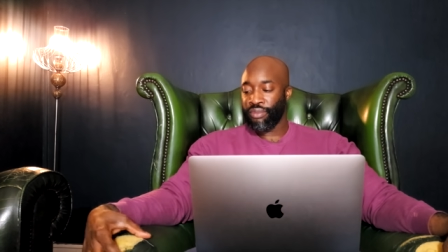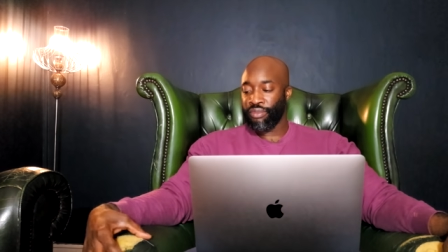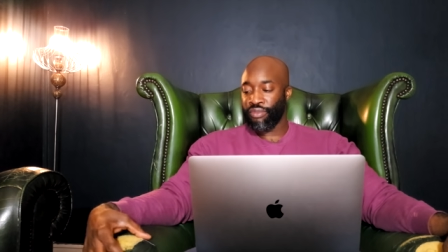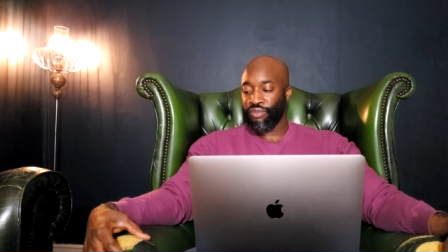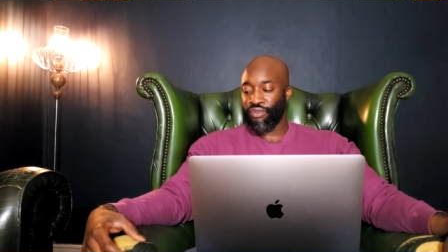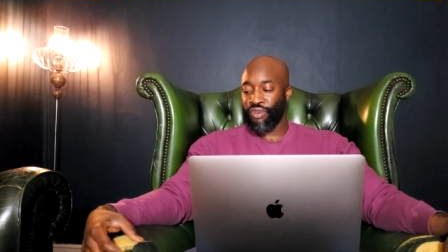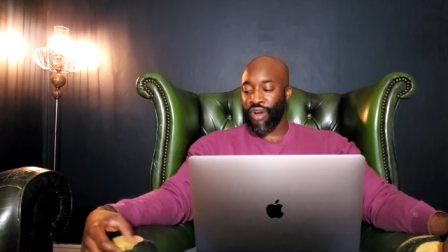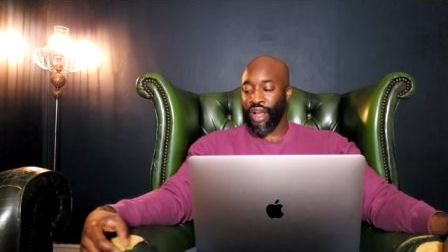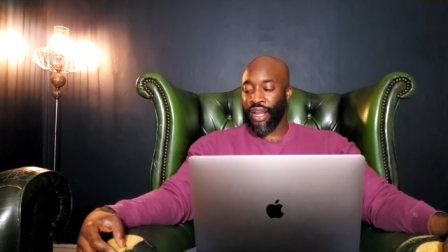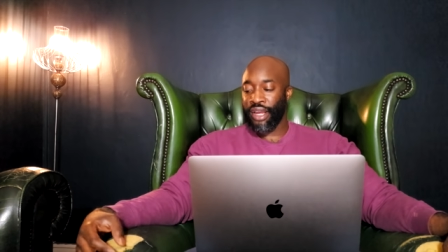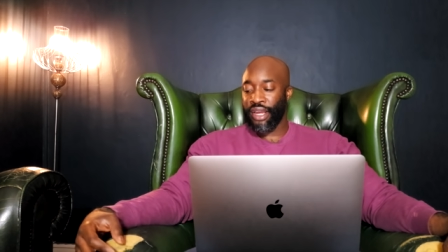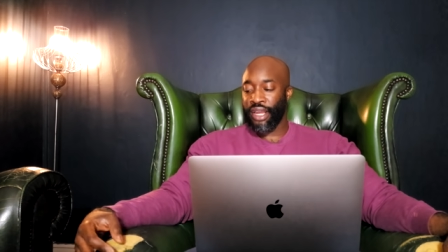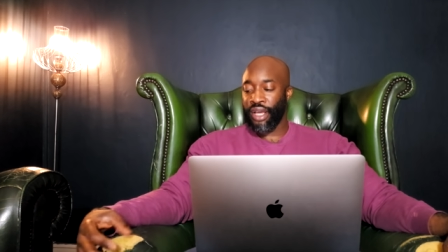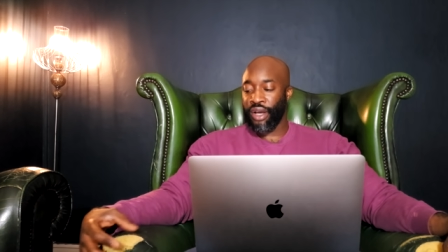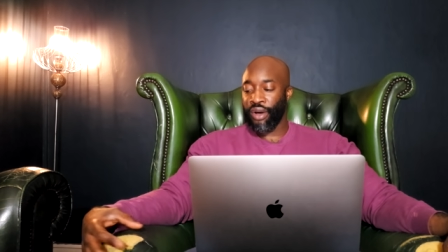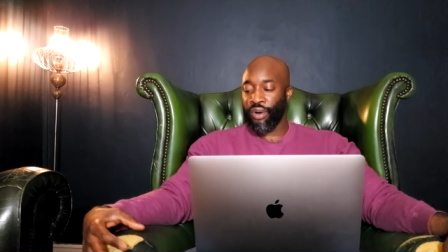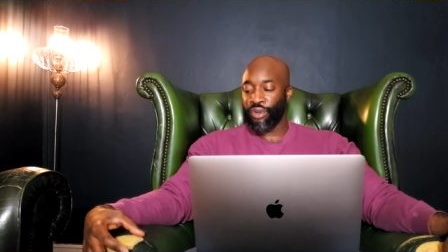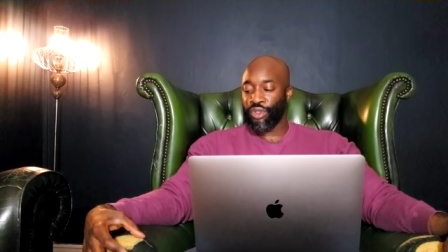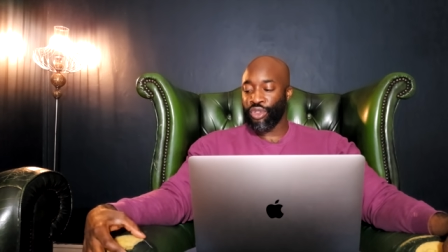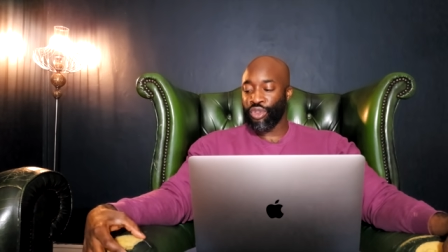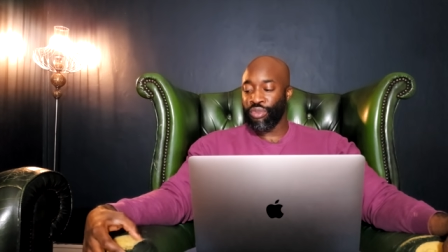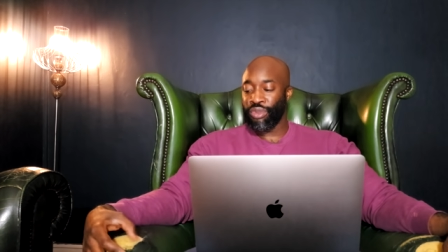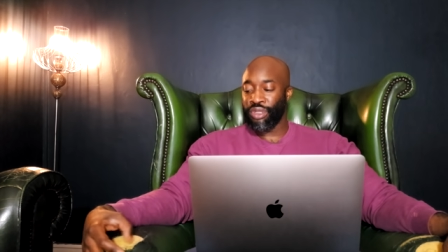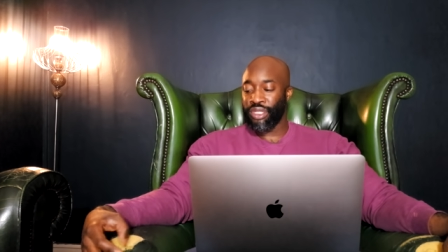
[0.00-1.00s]
right now,
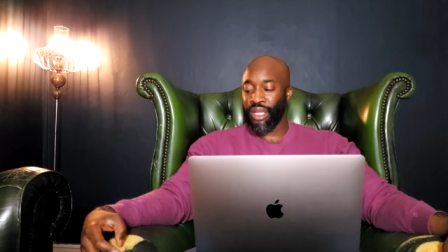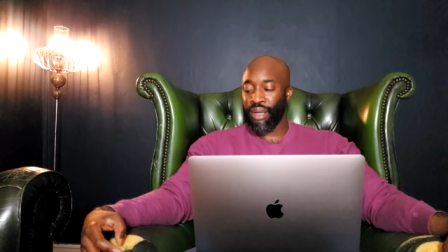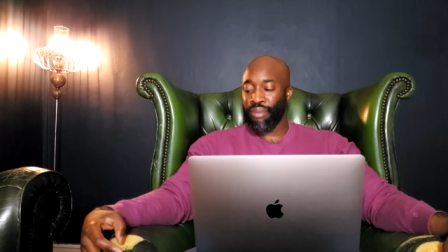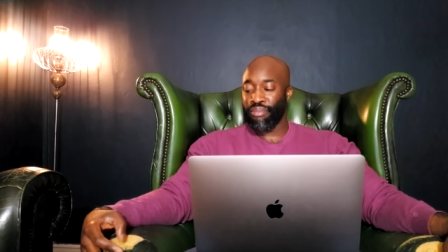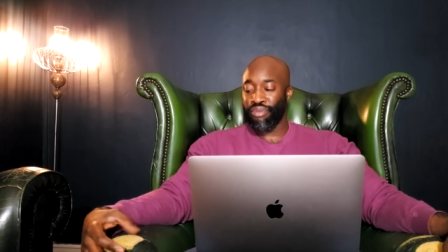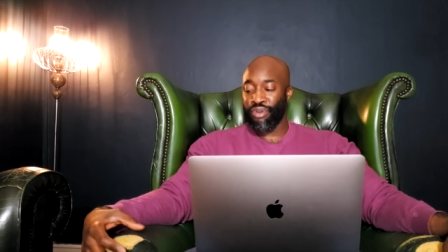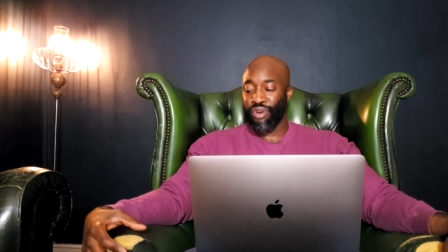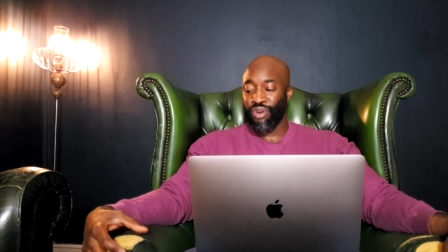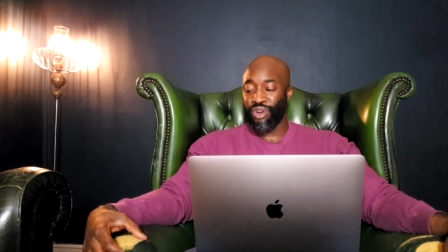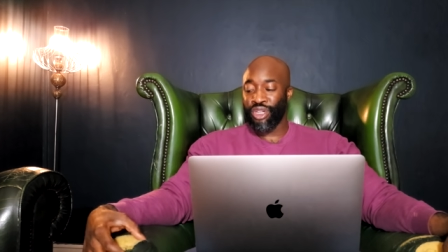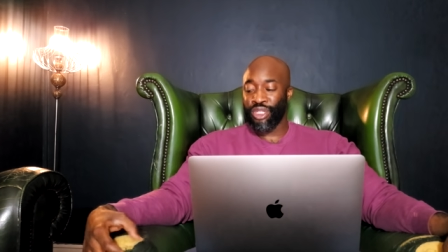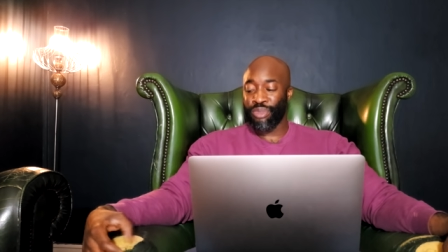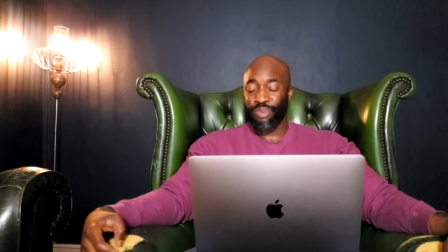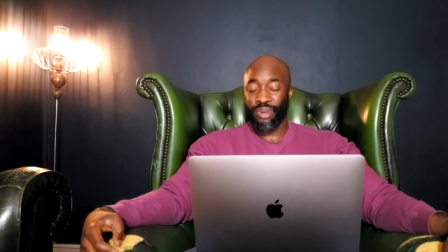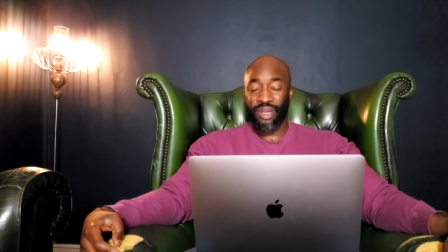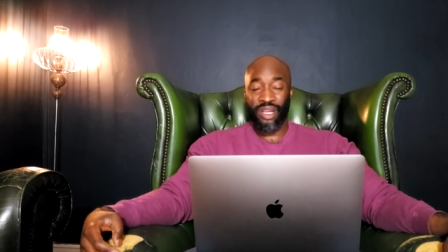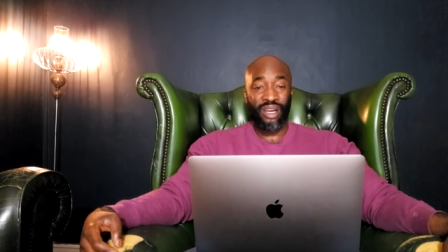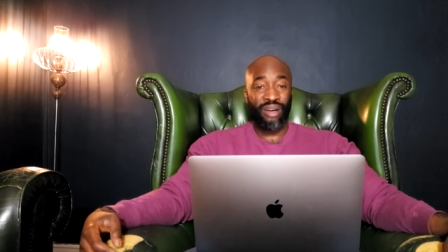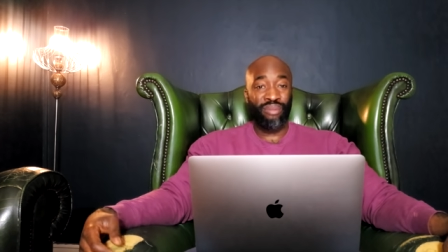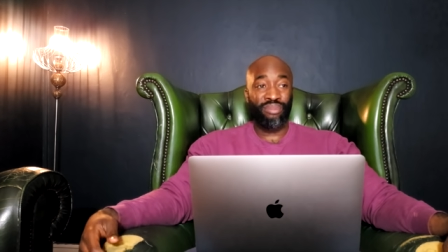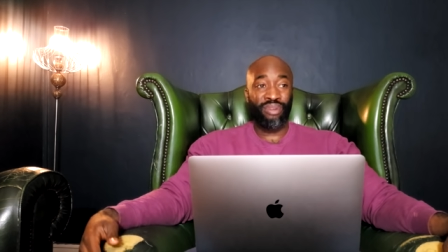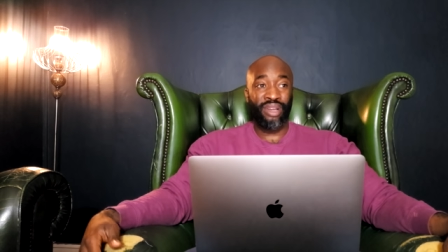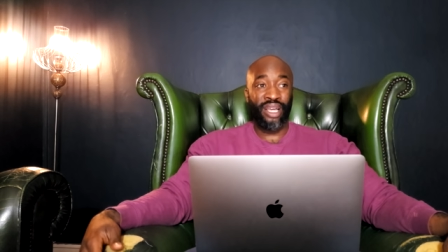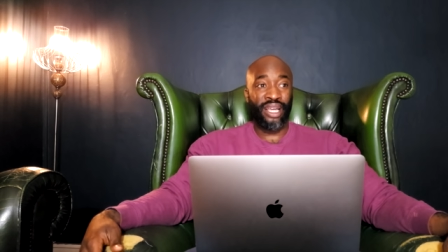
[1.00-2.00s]
it's almost like Broner's
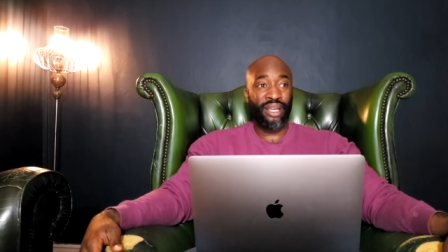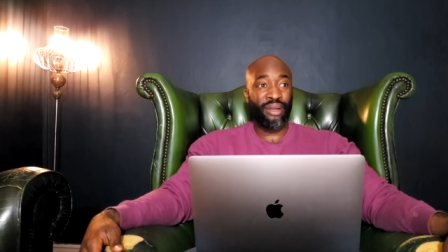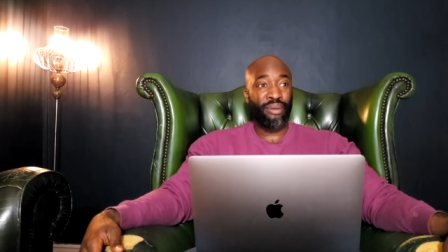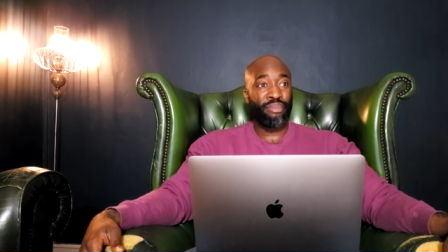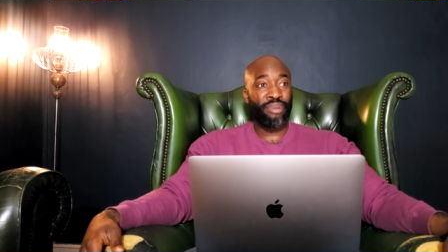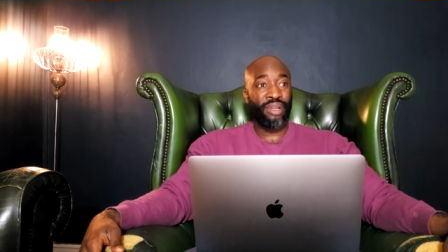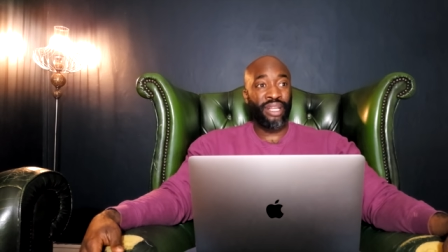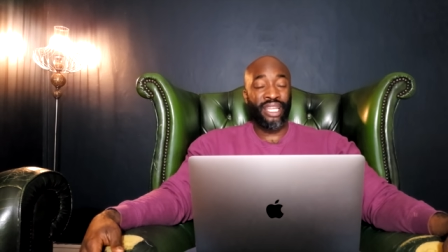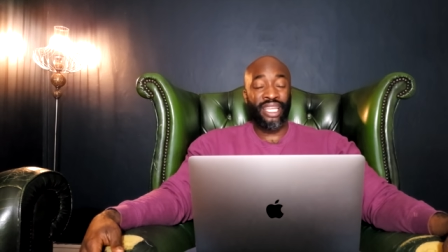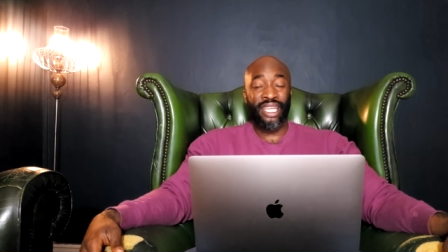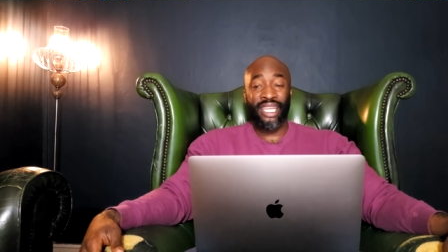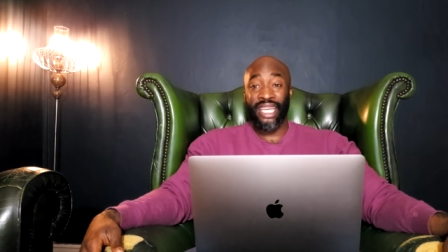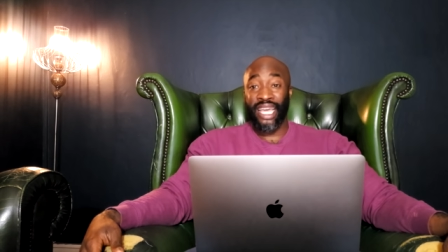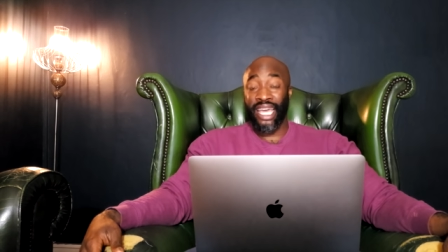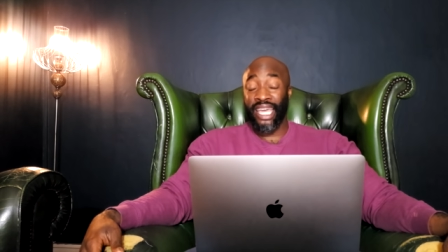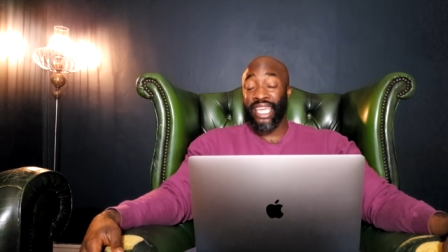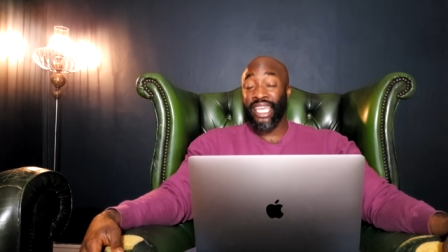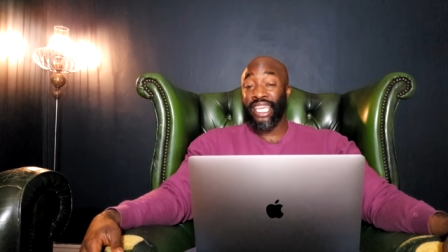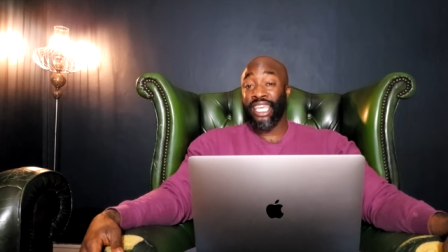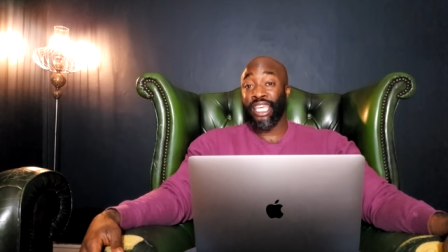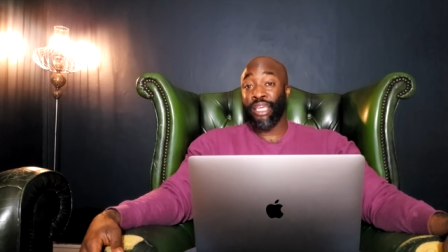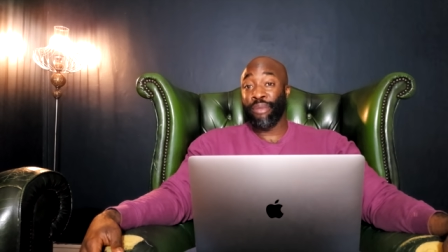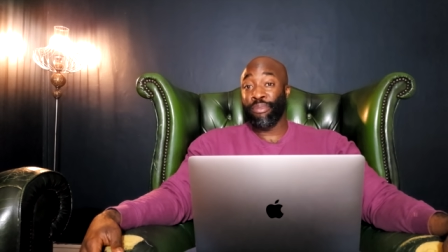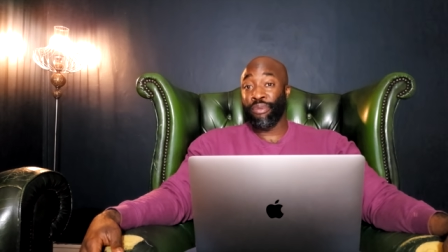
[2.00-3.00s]
become like a bloody
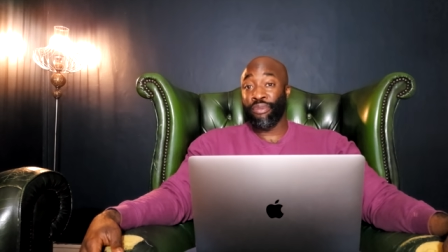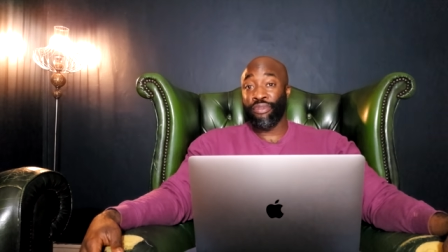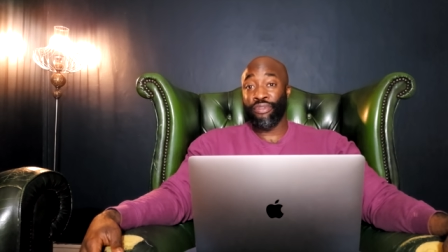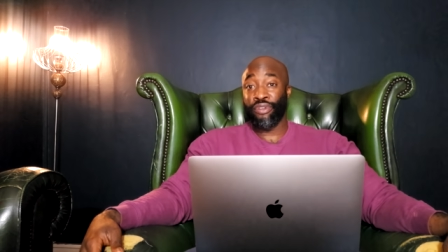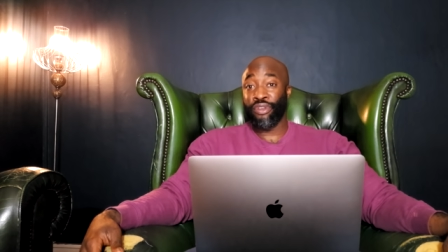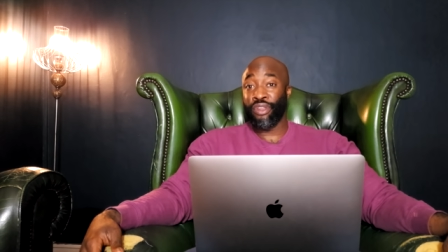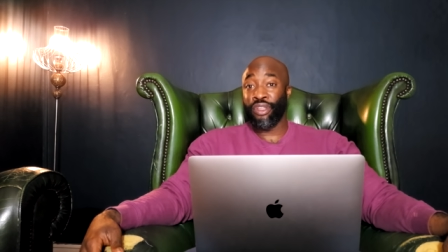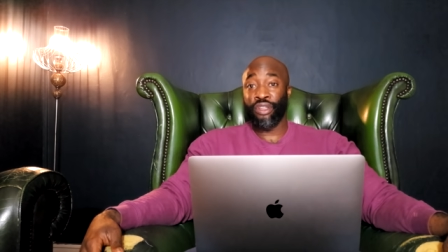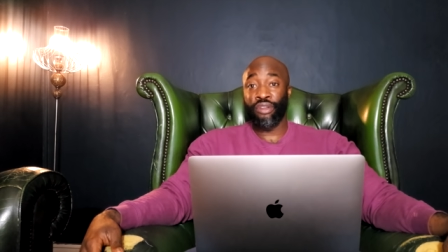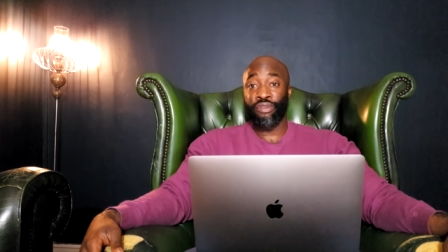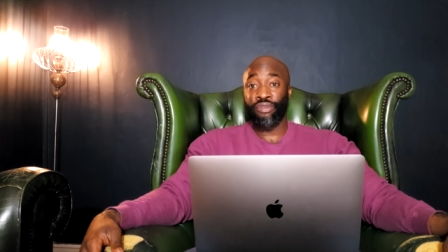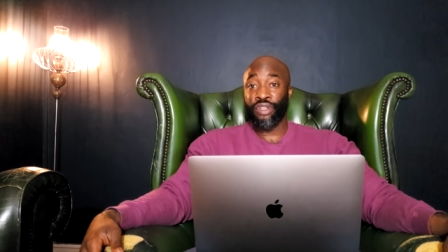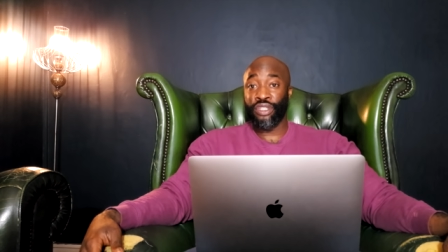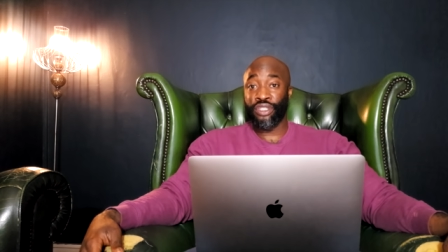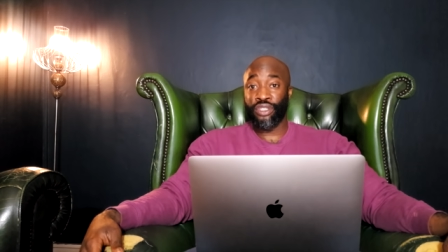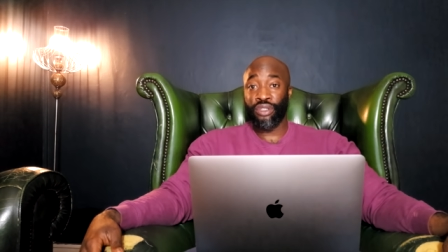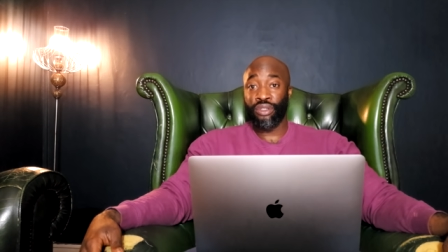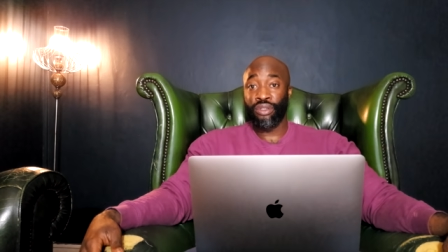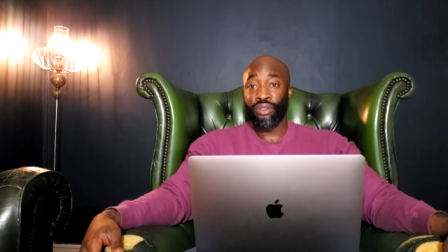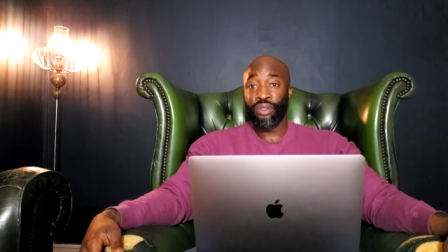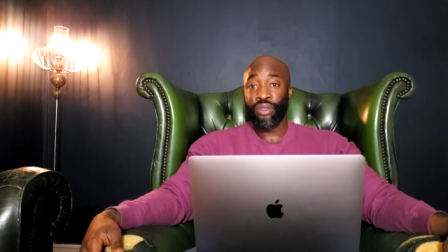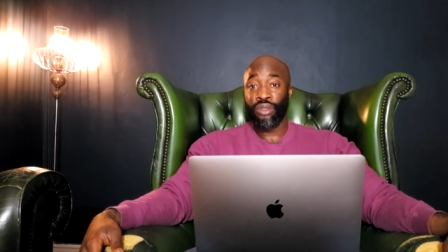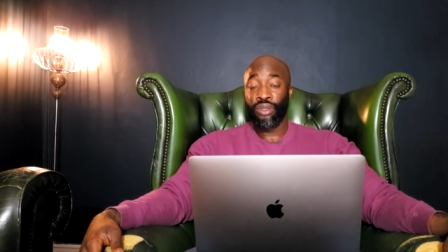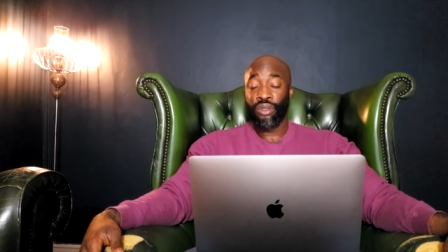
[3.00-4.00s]
gatekeeper for the
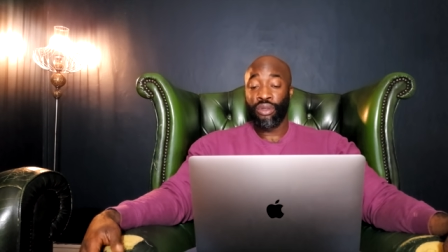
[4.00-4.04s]
division.